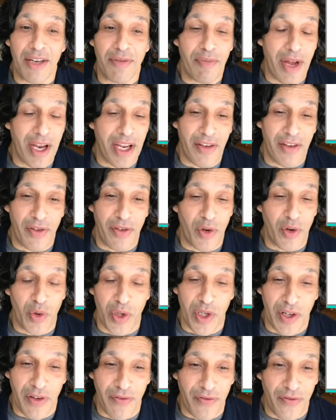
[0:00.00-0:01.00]
many of you
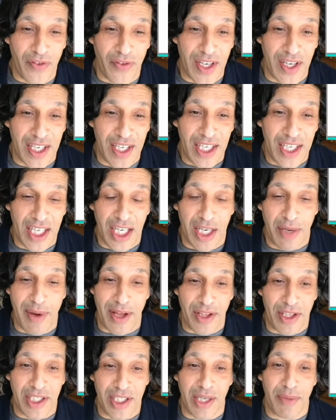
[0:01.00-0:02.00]
will have heard
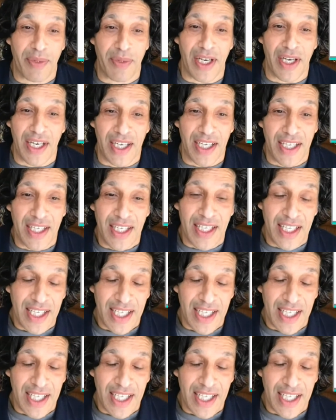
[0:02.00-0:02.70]
about the Zipcar